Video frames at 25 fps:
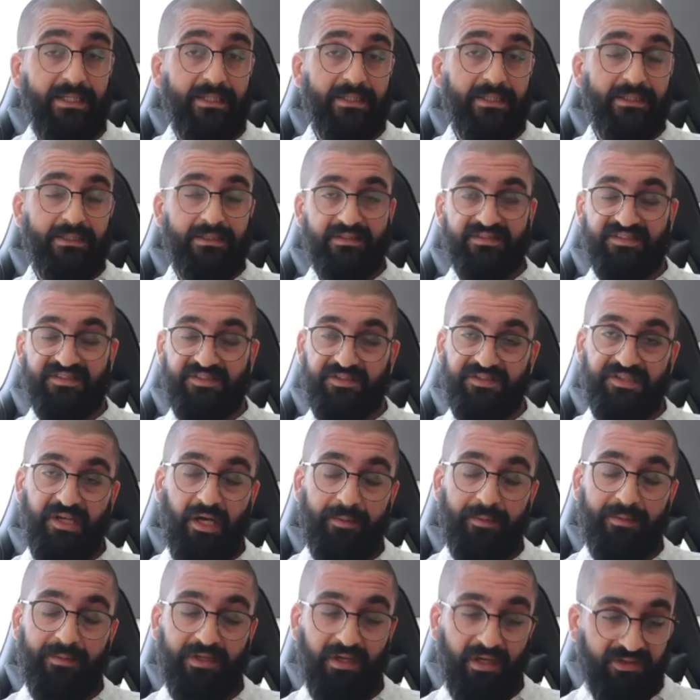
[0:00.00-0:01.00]
So Diamond
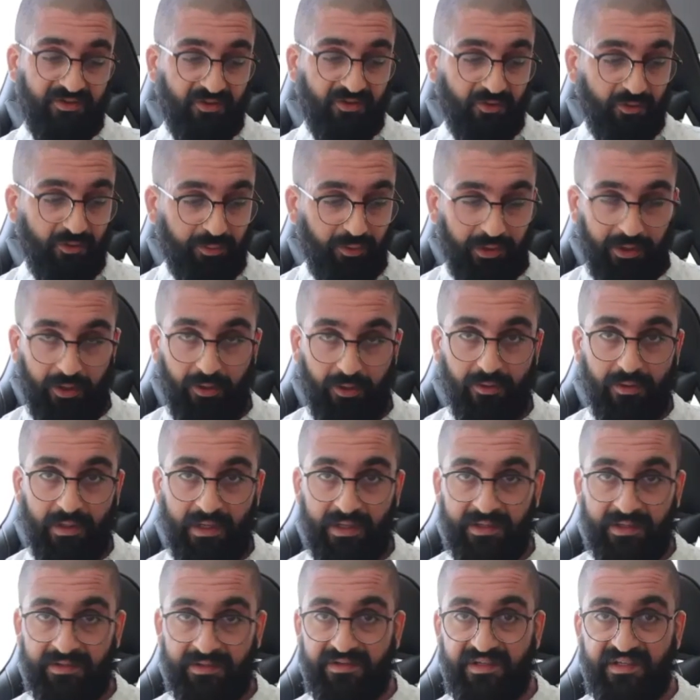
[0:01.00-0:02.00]
Eye 2.0, and
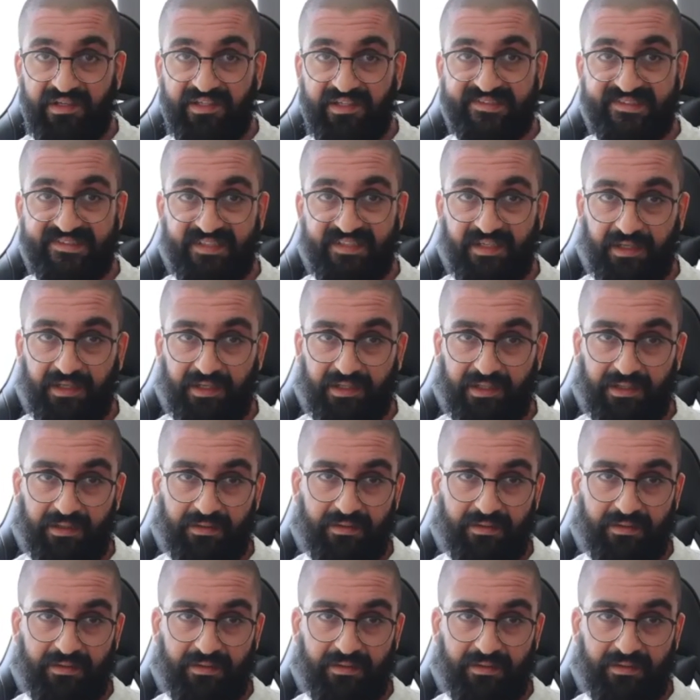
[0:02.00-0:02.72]
it's a